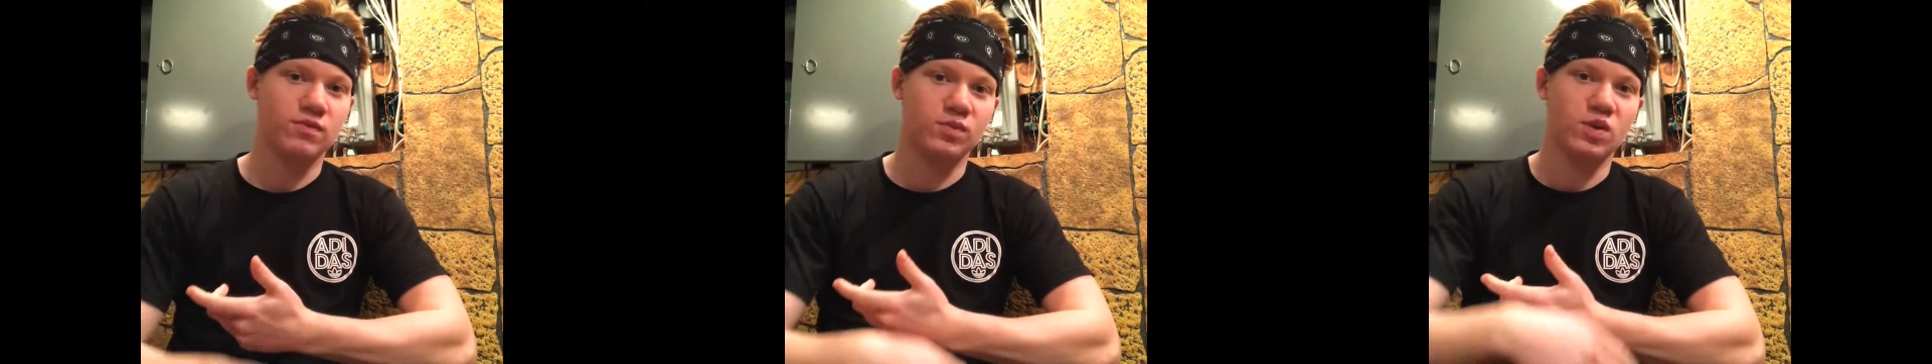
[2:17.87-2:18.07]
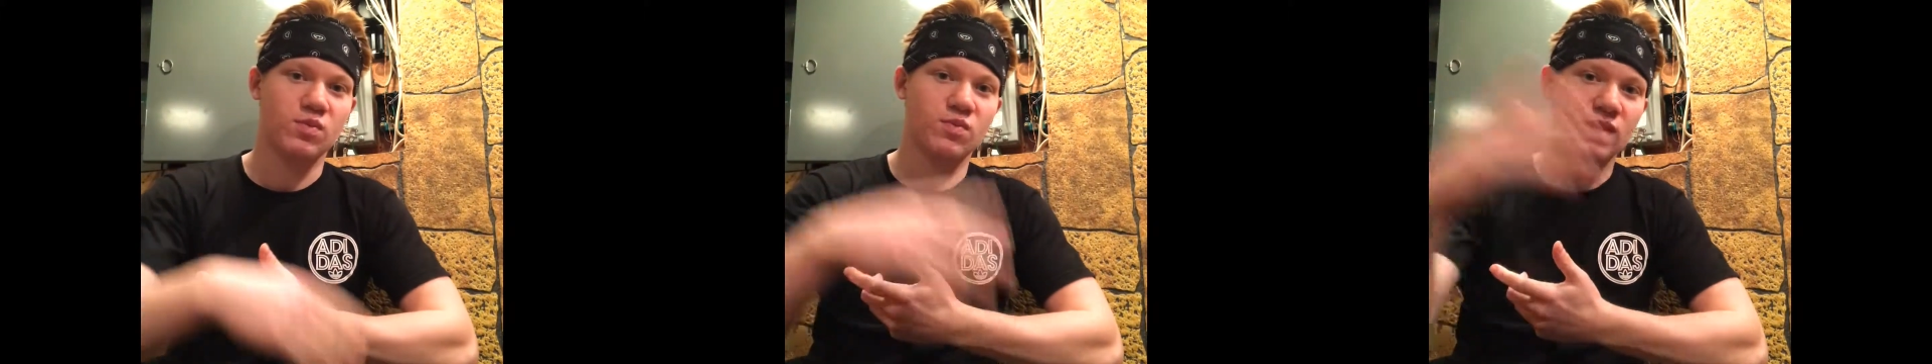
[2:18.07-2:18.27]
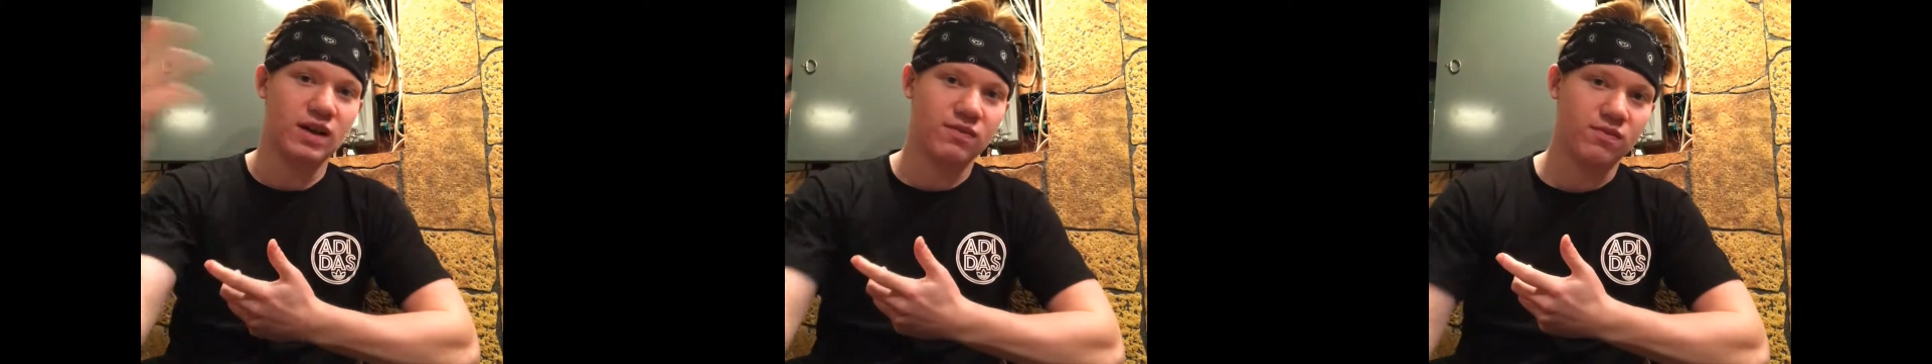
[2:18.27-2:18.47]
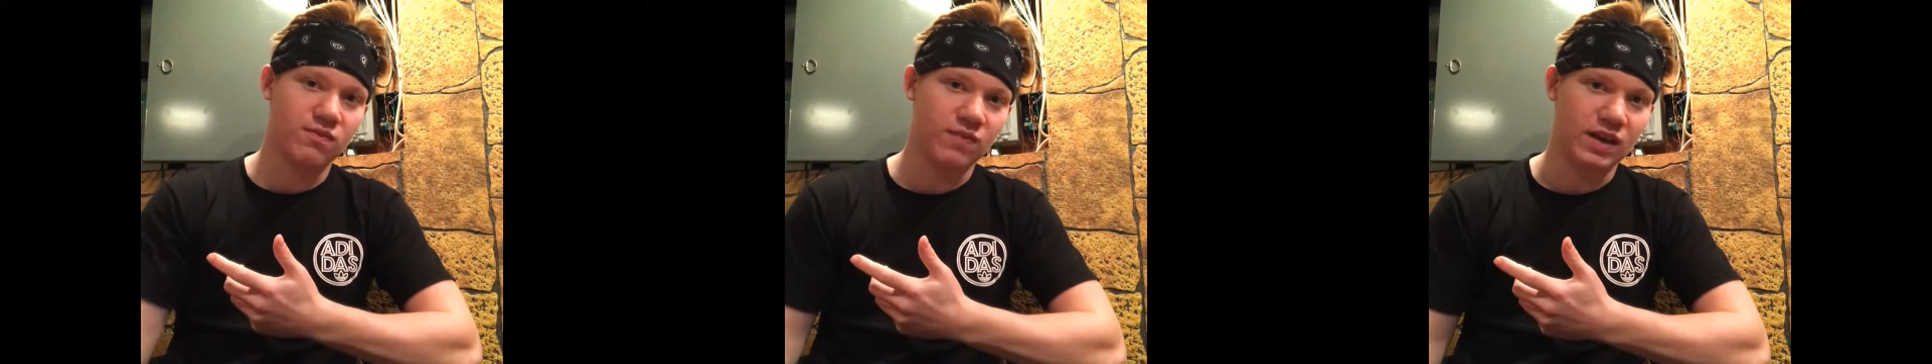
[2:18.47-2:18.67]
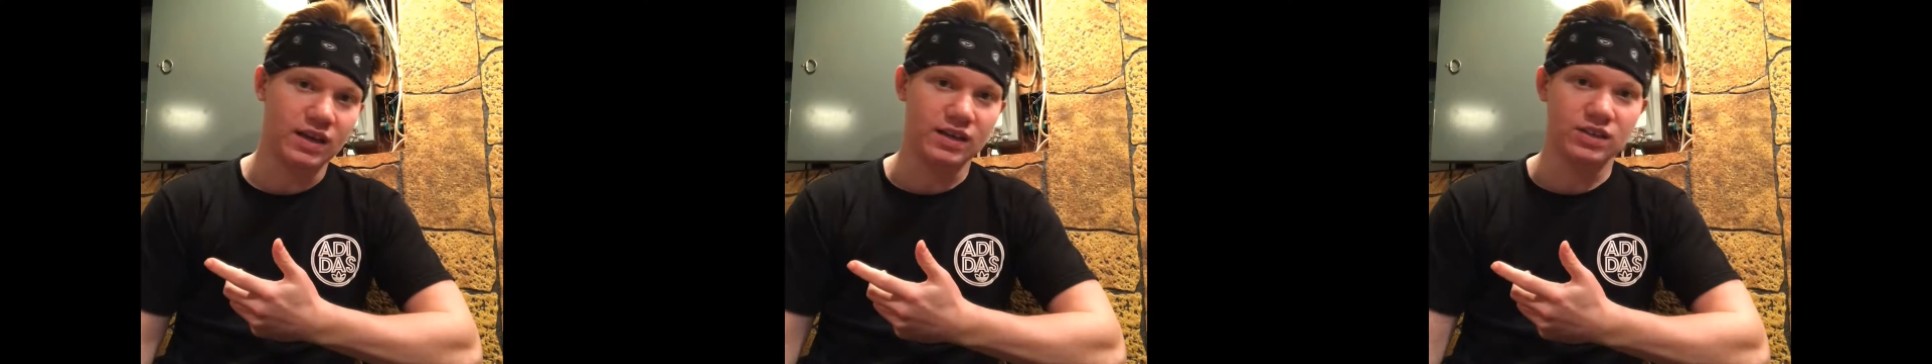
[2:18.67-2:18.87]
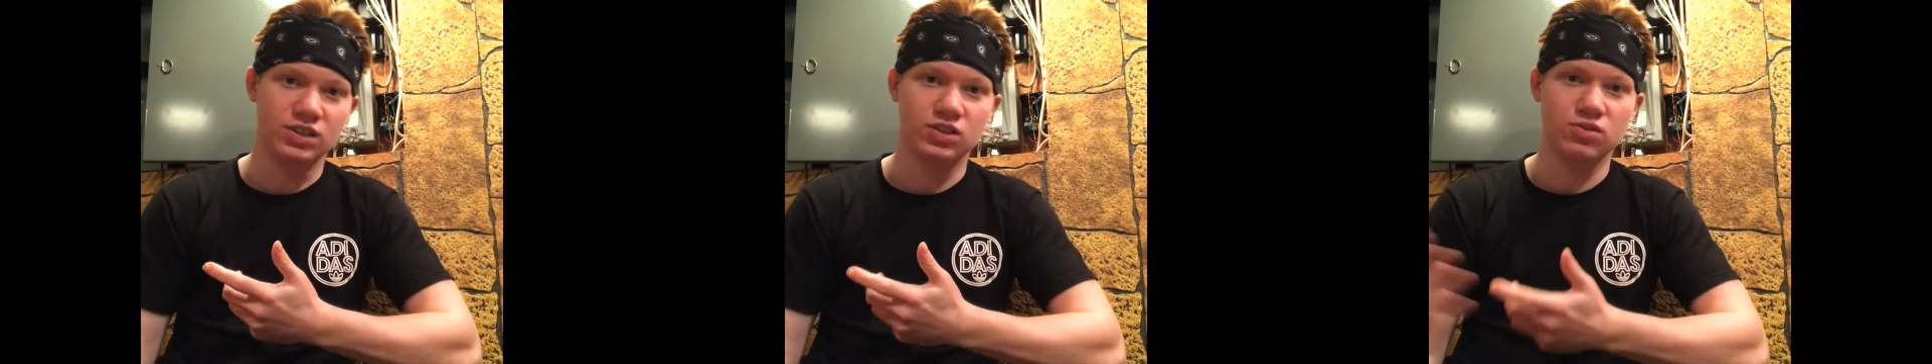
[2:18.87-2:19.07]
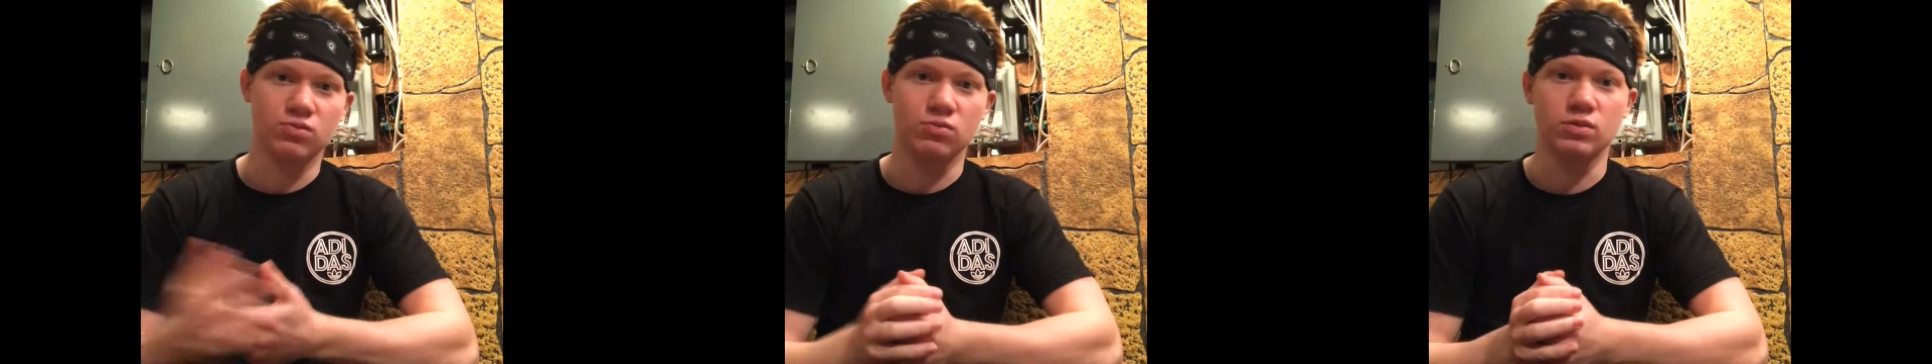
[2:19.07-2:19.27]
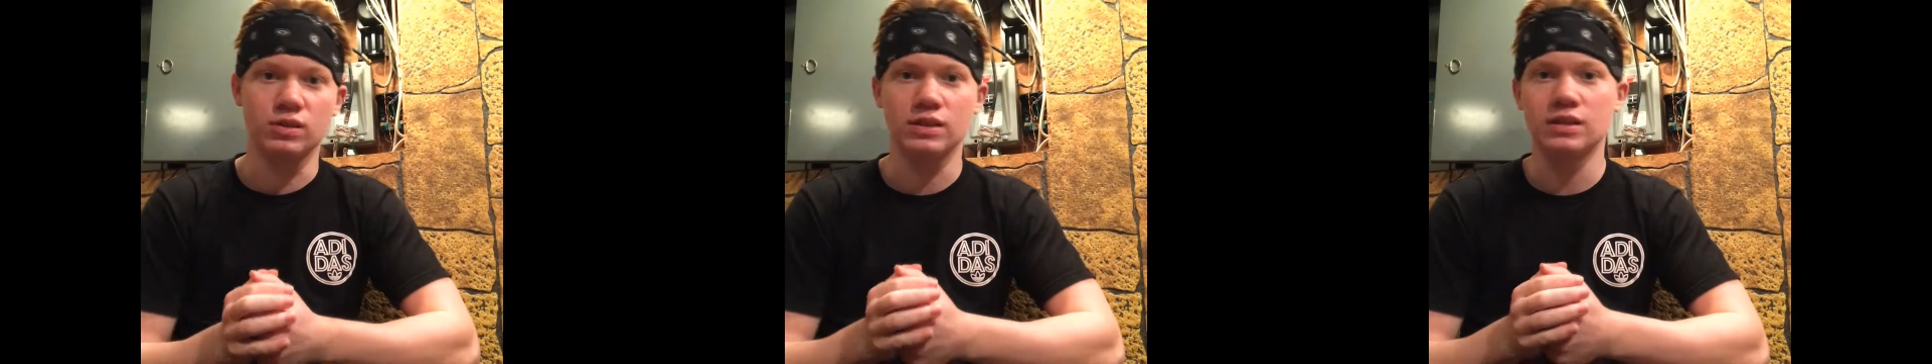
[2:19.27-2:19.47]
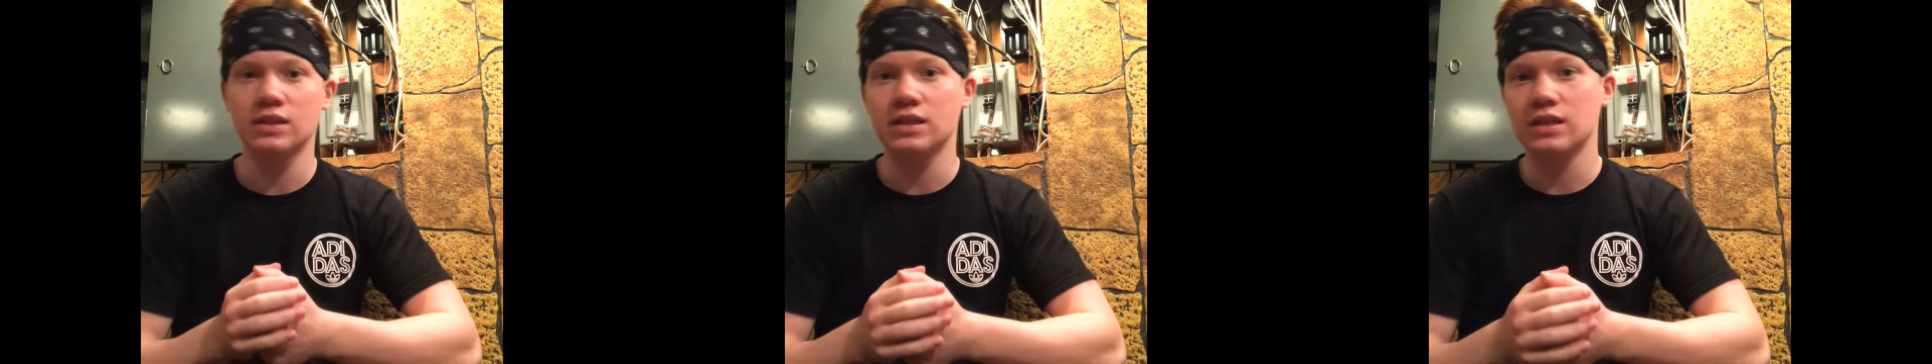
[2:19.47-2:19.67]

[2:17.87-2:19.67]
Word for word: from coming back from Vegas, school,